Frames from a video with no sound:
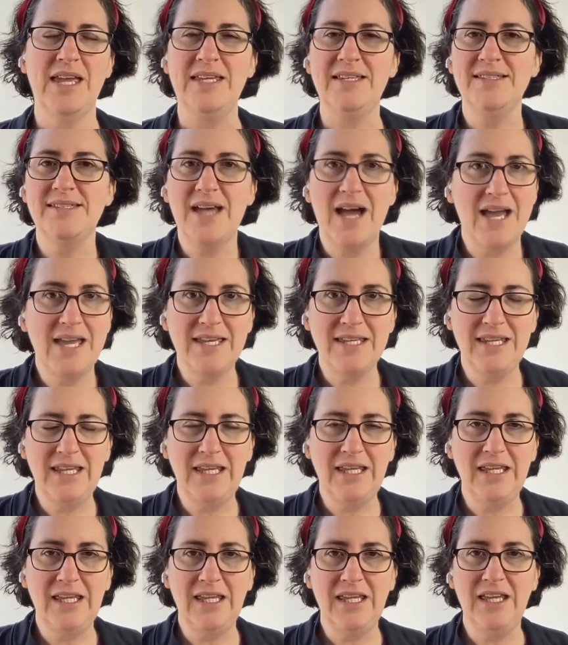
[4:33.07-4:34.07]

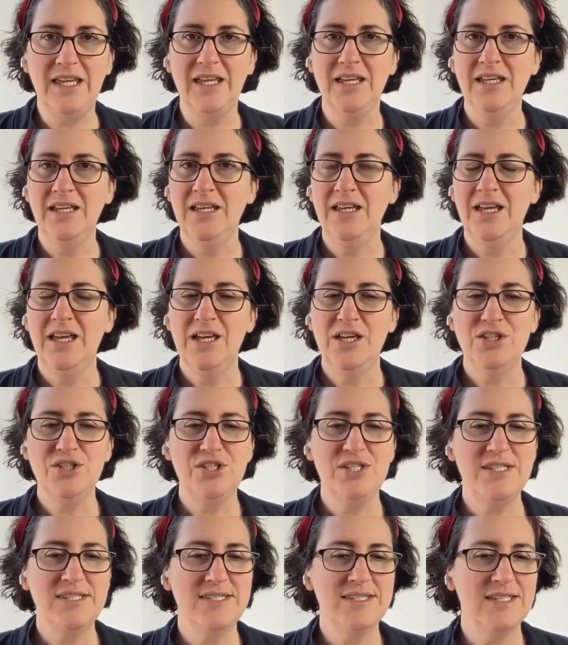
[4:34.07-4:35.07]
anxiety,
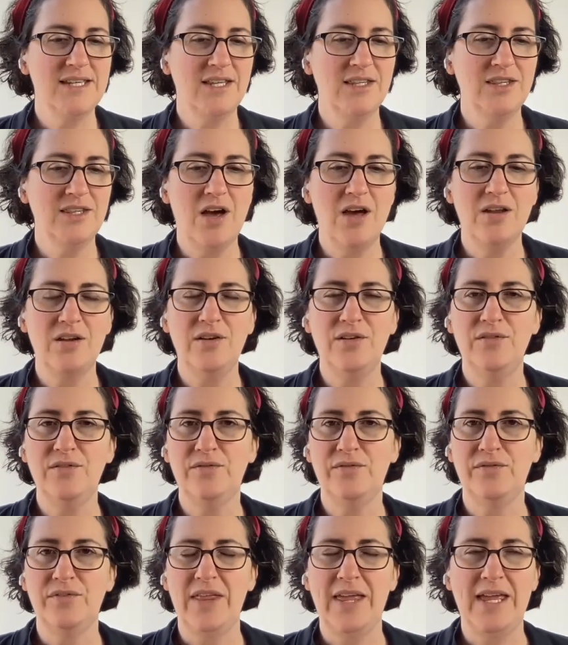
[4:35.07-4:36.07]
just a lot
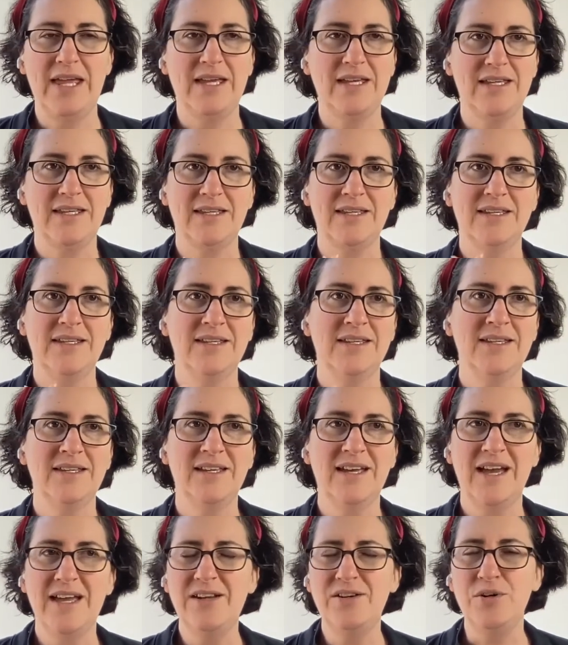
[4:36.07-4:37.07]
of like,
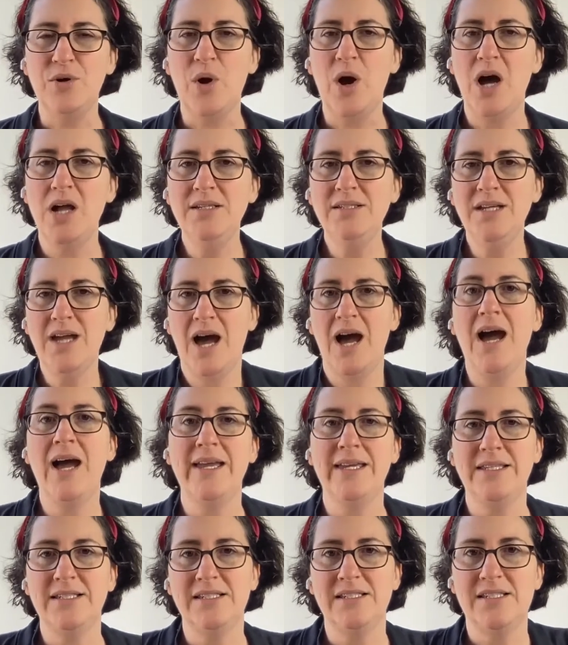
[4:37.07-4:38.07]
I don't know,
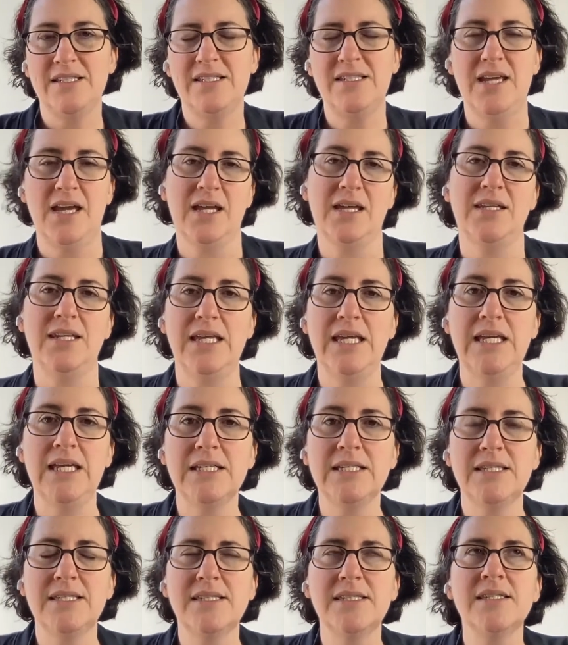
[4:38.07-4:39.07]
unkind
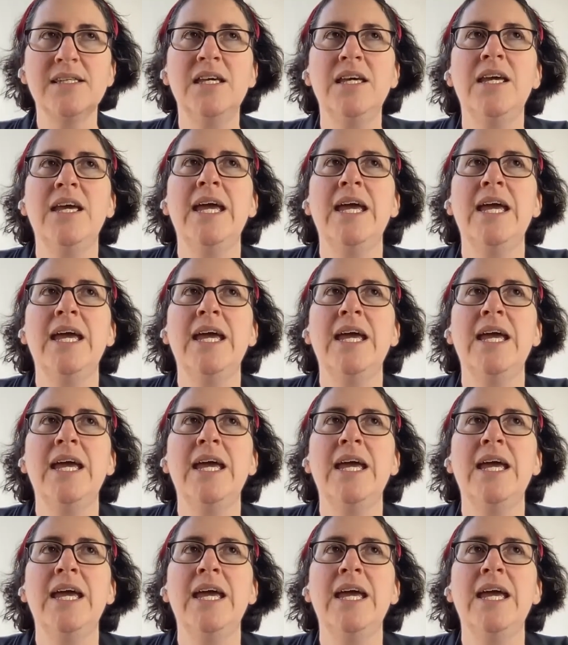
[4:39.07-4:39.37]
techniques.